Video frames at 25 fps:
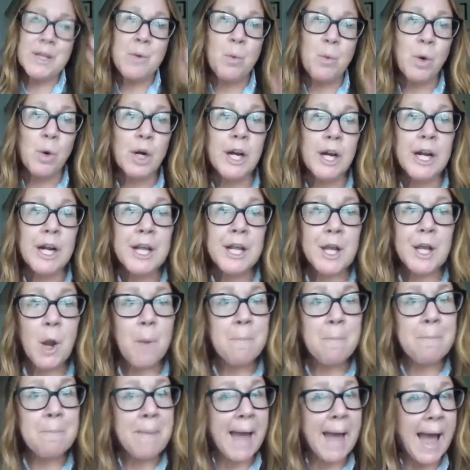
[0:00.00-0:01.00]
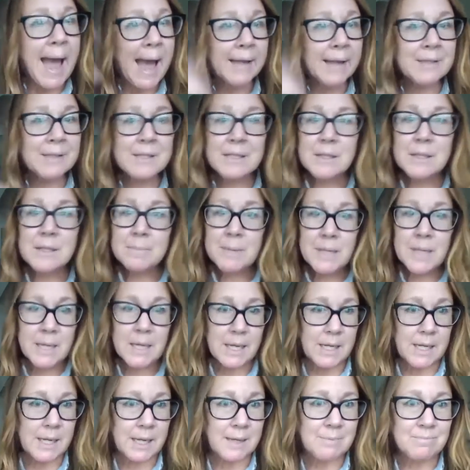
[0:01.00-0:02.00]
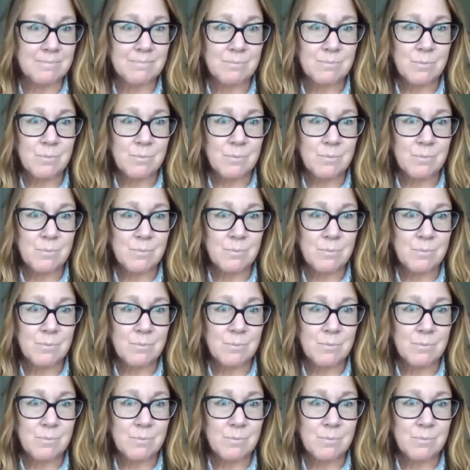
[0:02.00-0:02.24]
we're going to go back to the beginning.